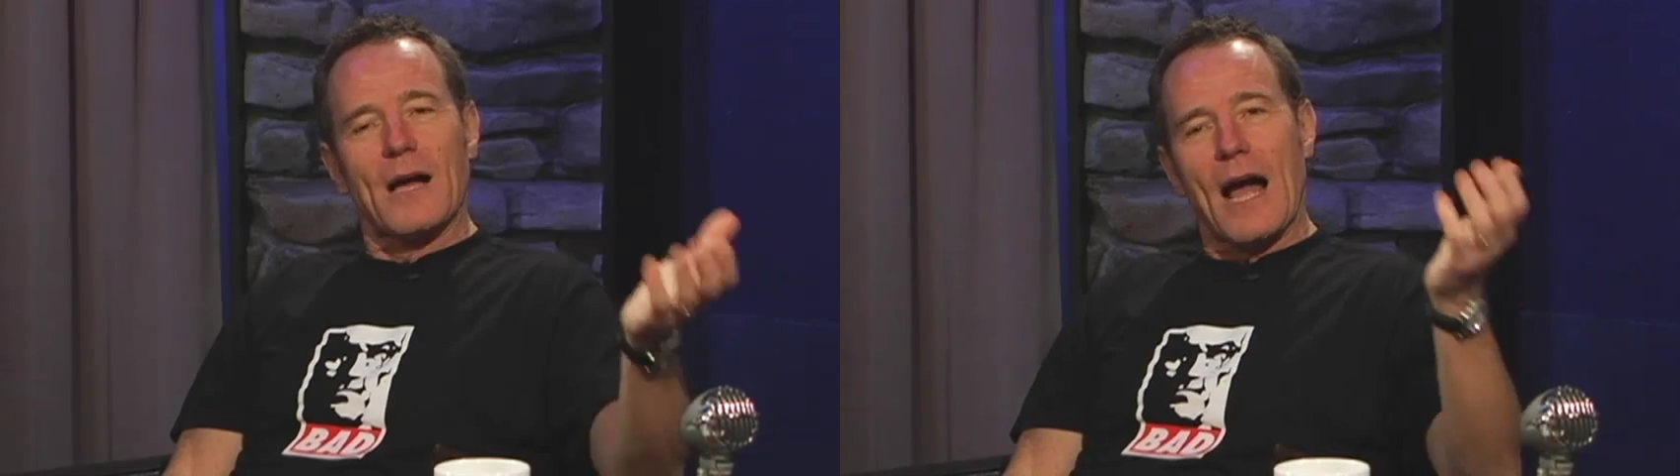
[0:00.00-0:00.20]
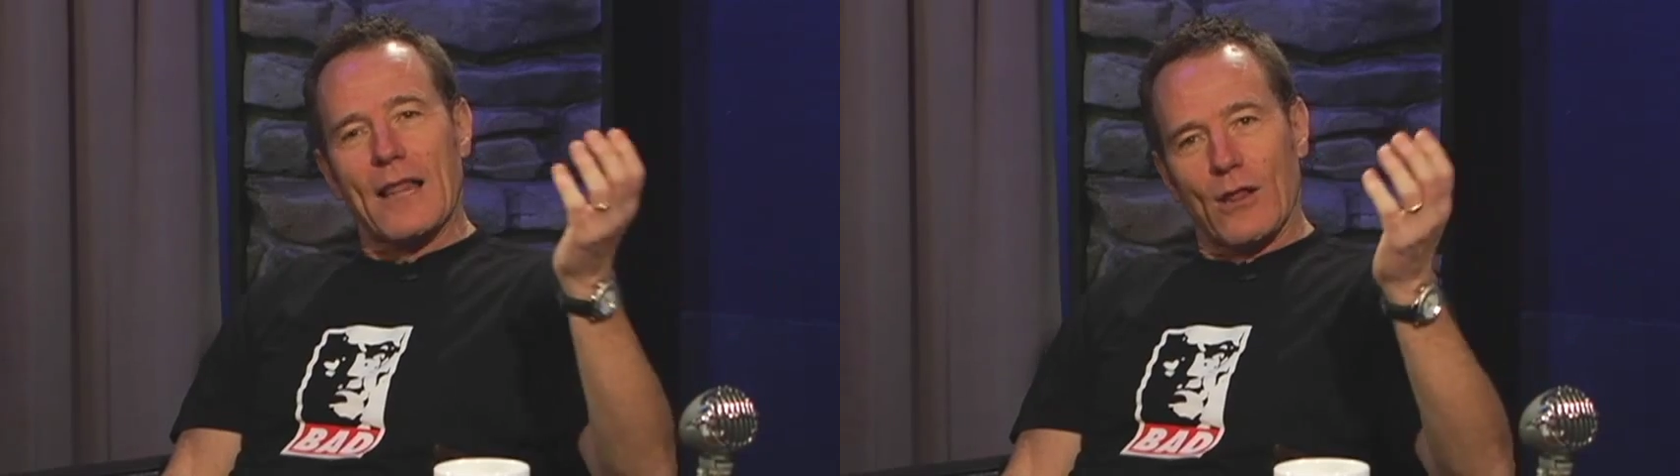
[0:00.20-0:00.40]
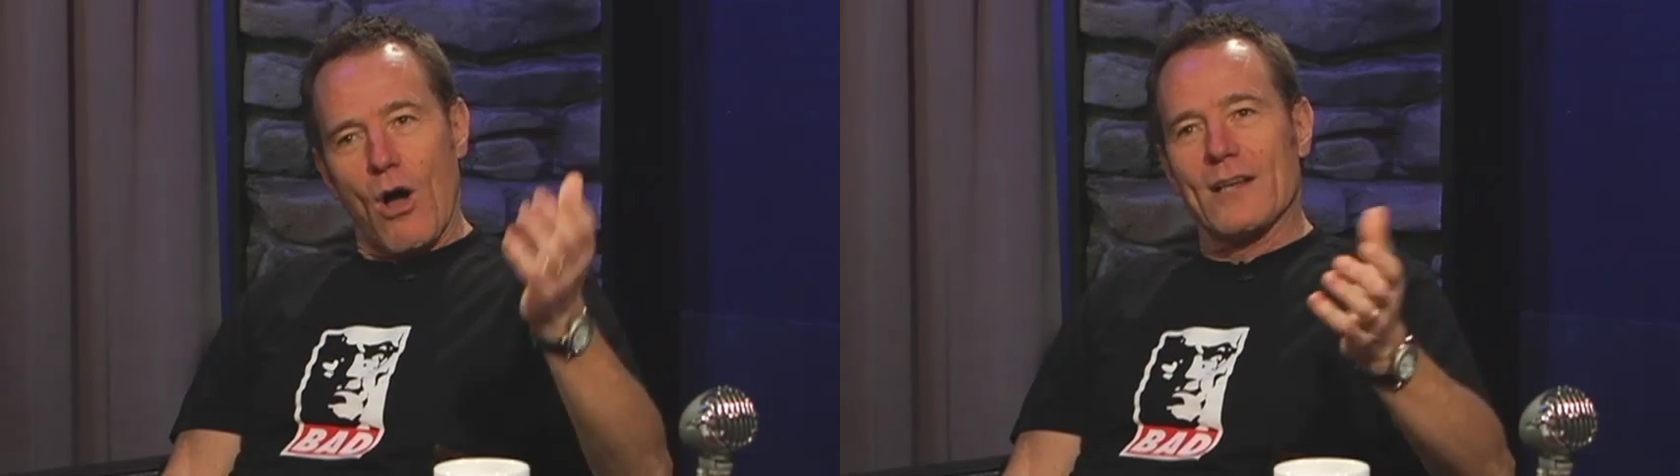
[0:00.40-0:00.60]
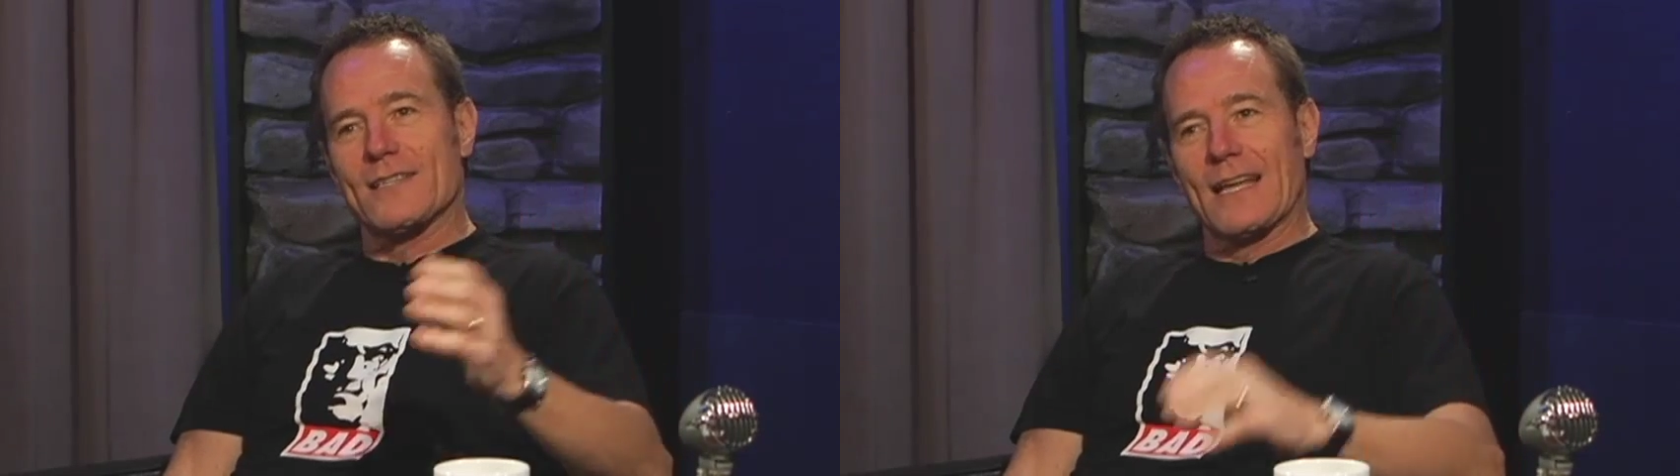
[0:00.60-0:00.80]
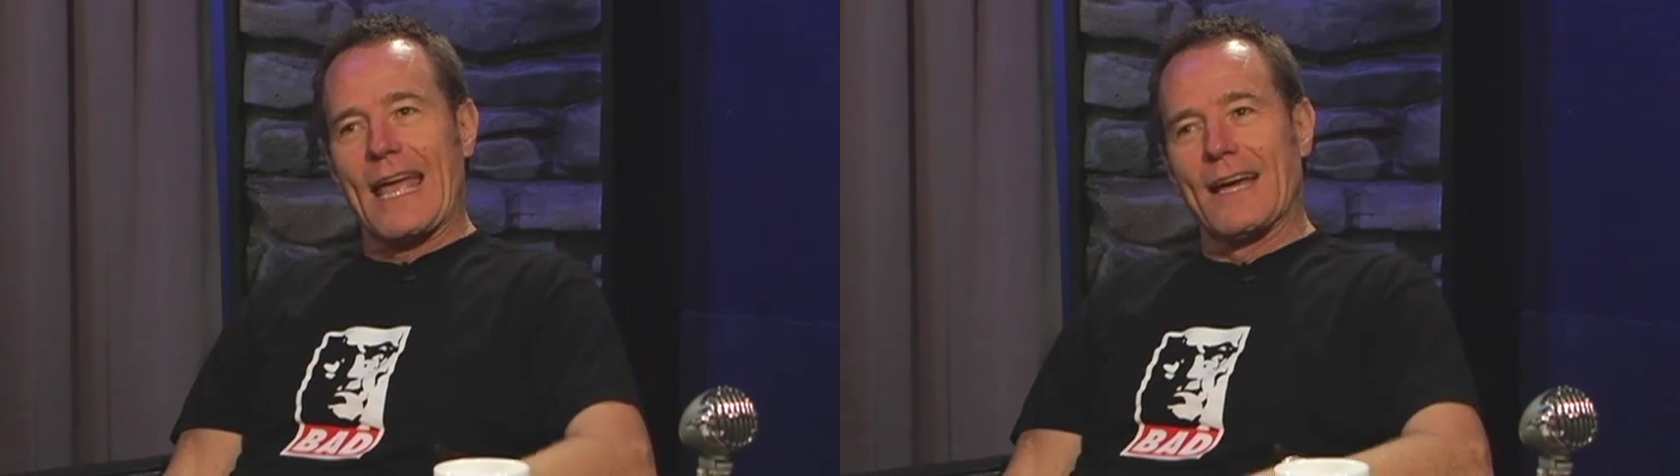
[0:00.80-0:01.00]
I lost
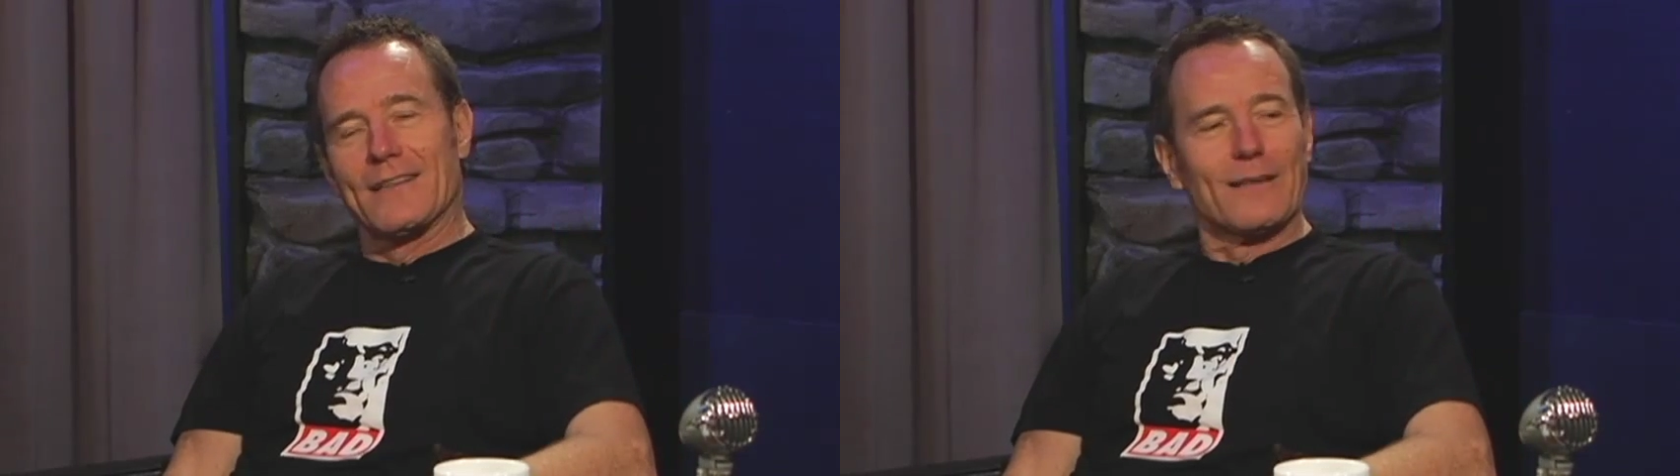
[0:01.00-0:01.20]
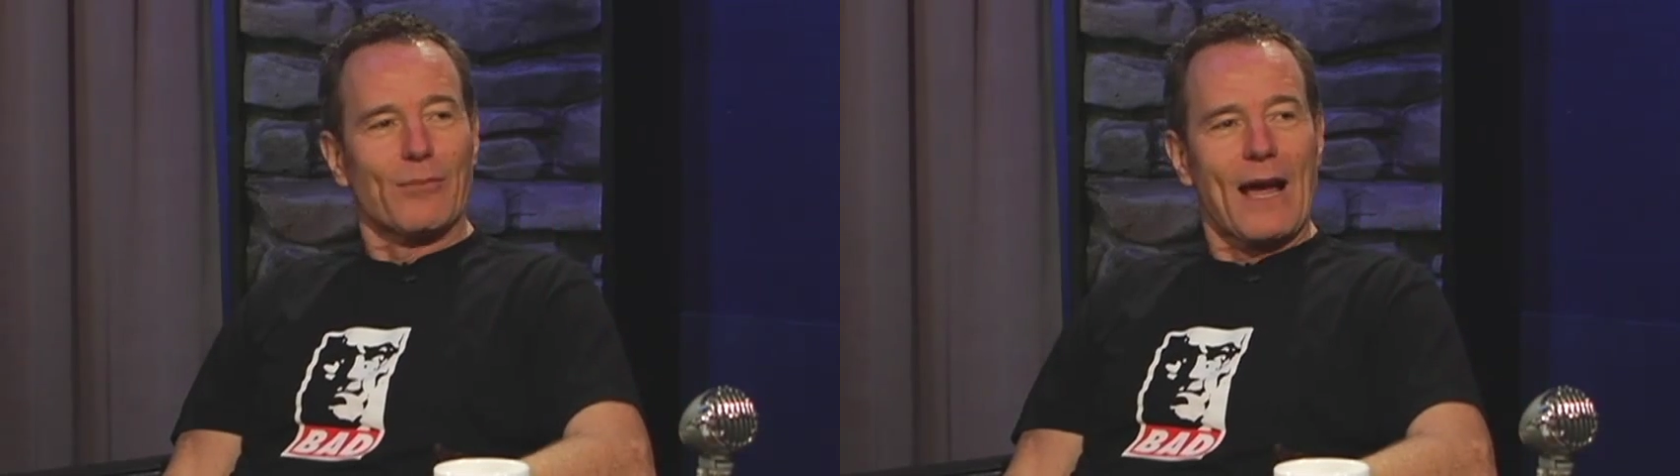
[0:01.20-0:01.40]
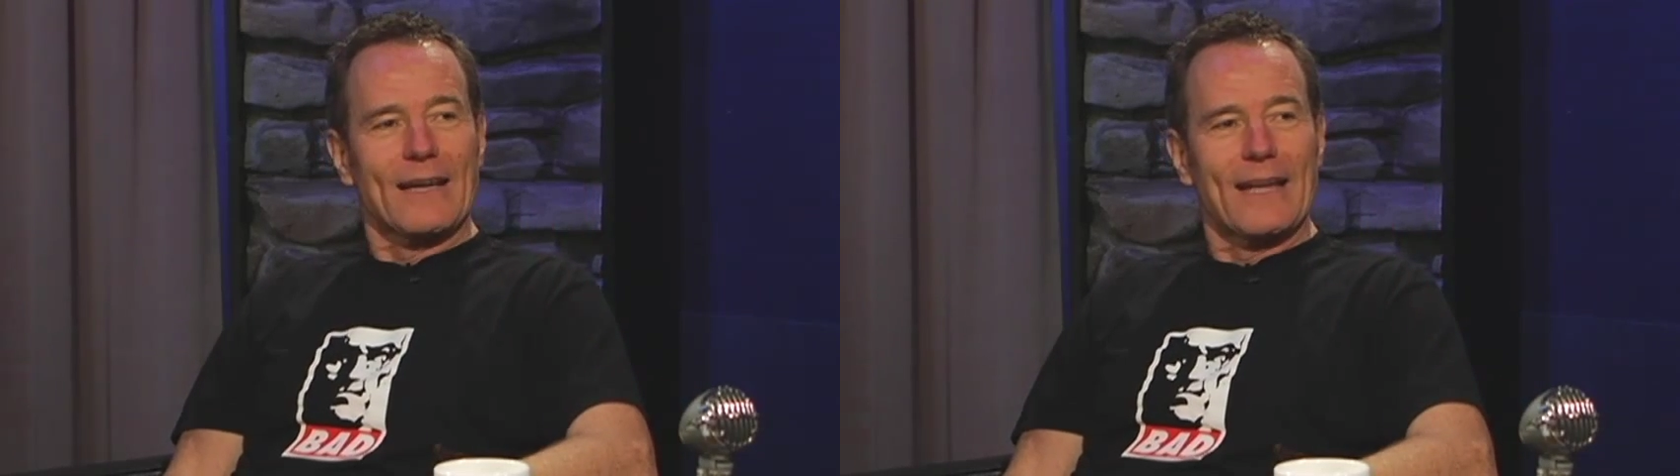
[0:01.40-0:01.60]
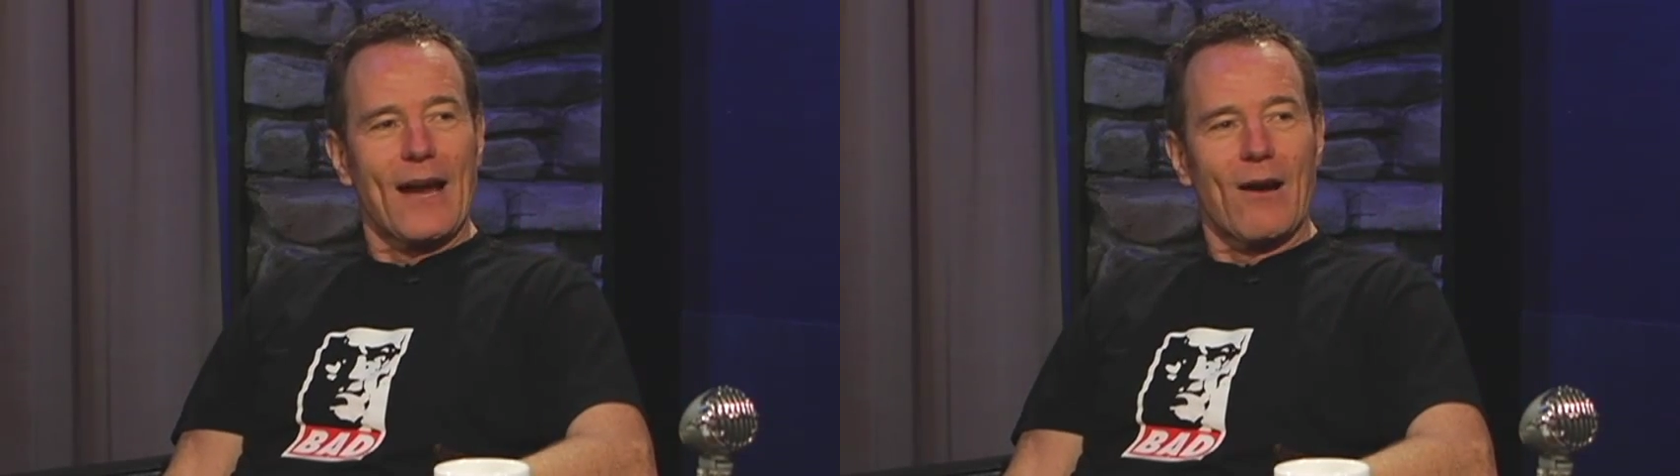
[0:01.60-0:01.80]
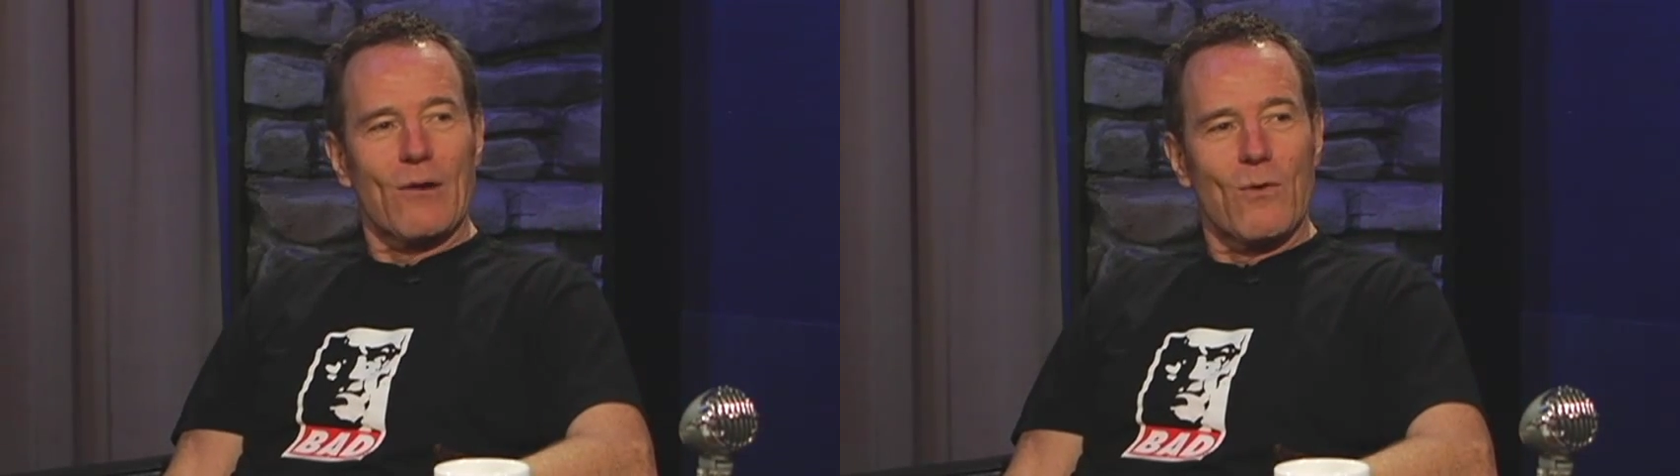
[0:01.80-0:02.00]
again to Brad
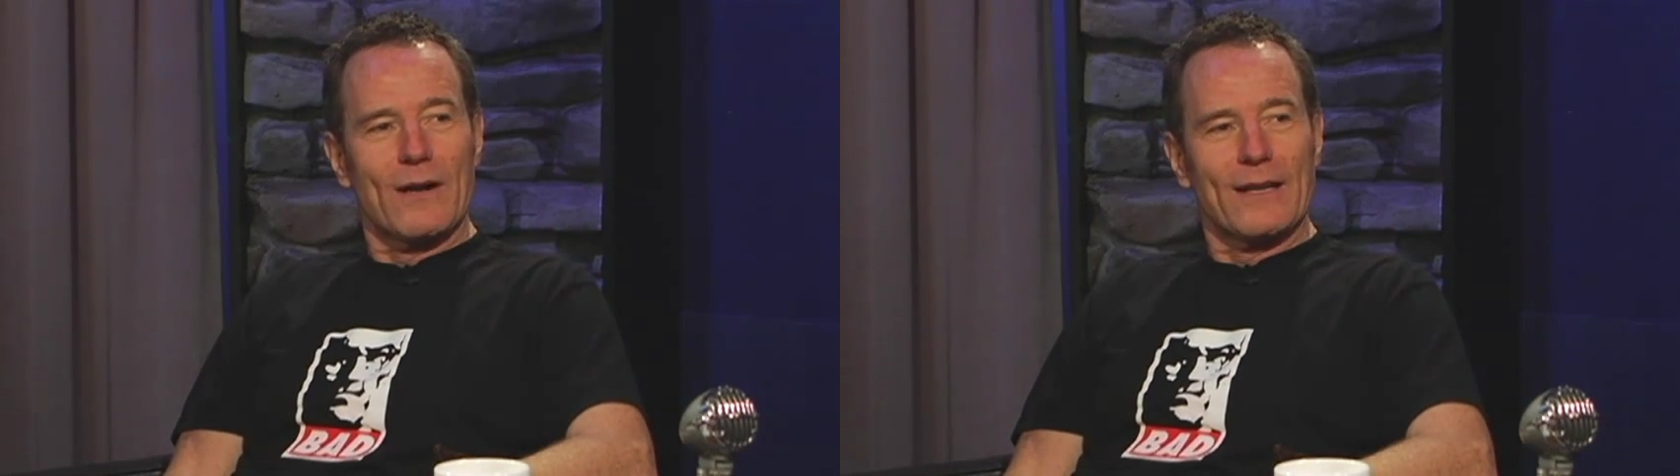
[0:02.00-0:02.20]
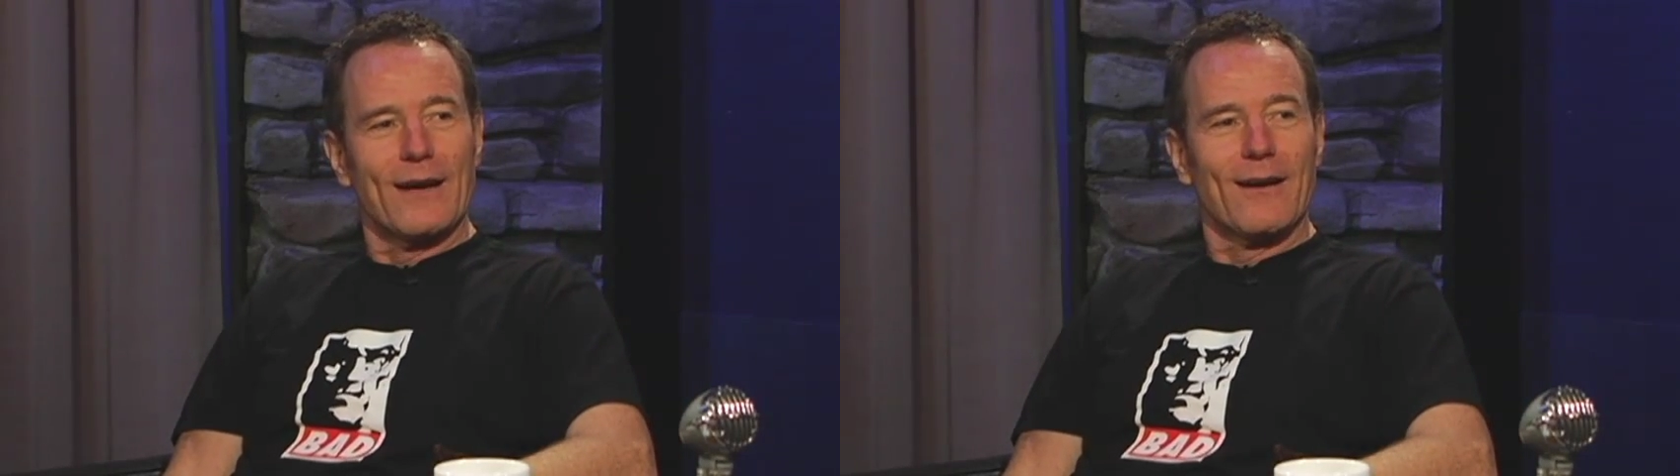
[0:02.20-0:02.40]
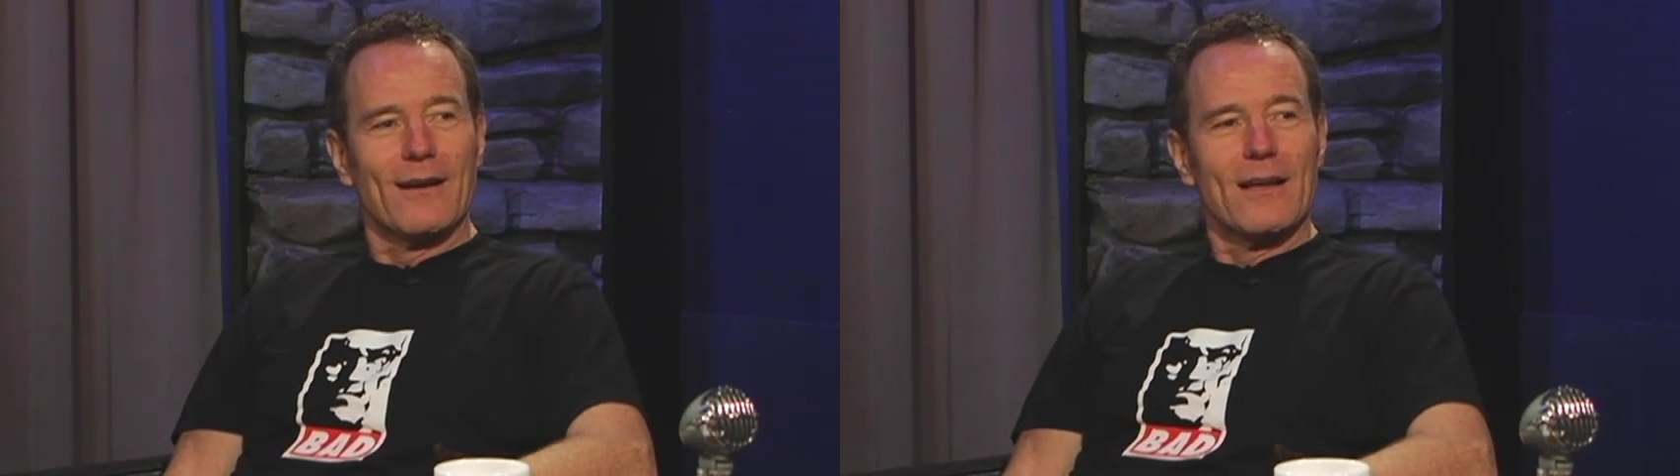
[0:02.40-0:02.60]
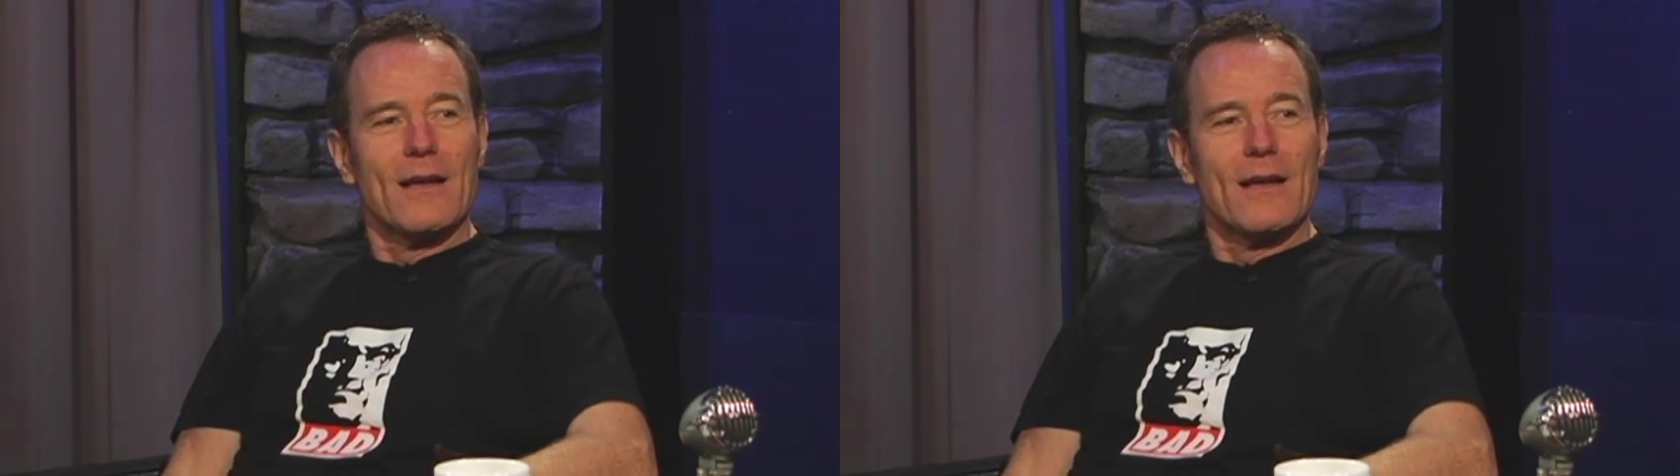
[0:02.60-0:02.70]
Garrett one year